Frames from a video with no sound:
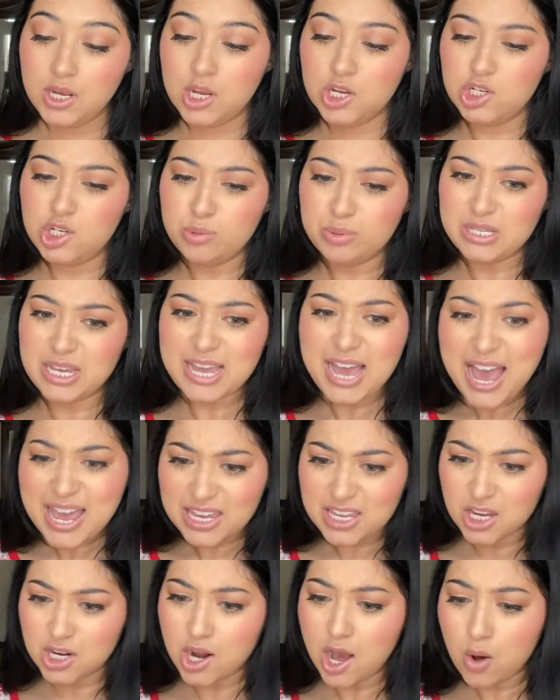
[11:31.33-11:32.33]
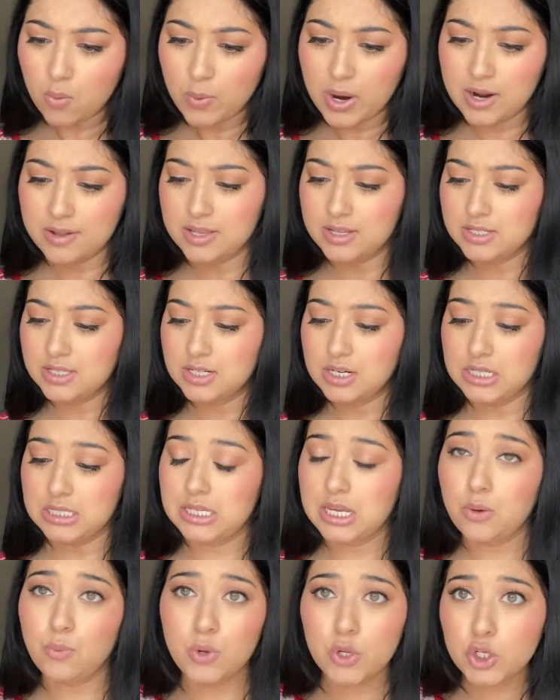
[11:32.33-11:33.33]
She was like, I cannot wear this. And I was
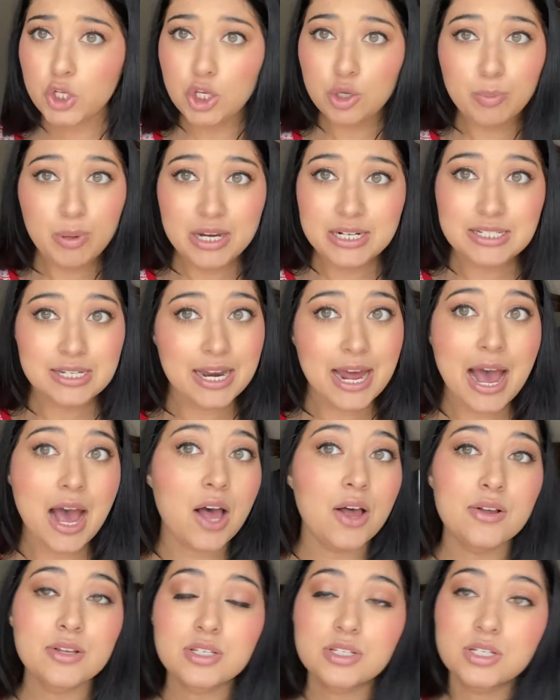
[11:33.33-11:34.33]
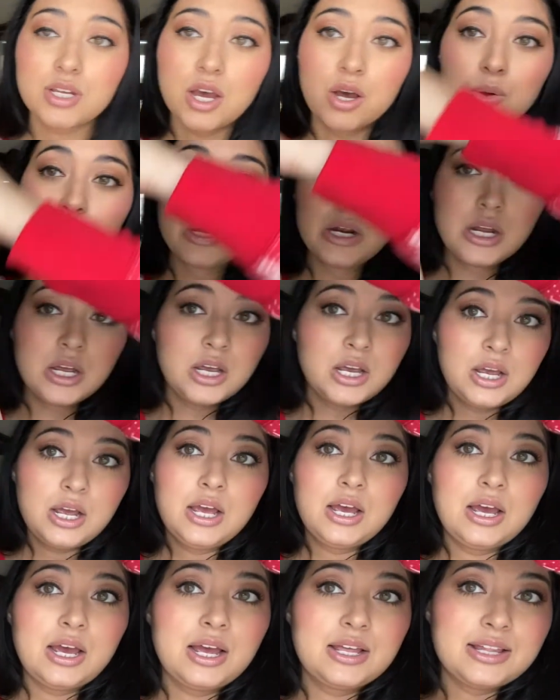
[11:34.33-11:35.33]
like, well, you picked it out. So
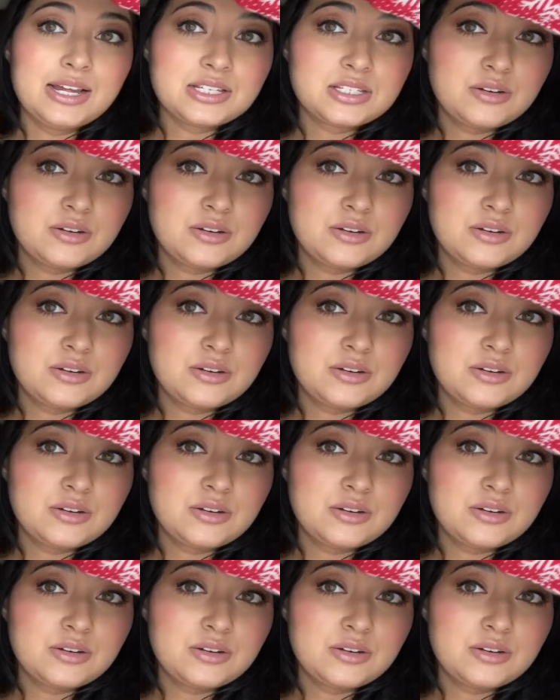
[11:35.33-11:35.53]
that's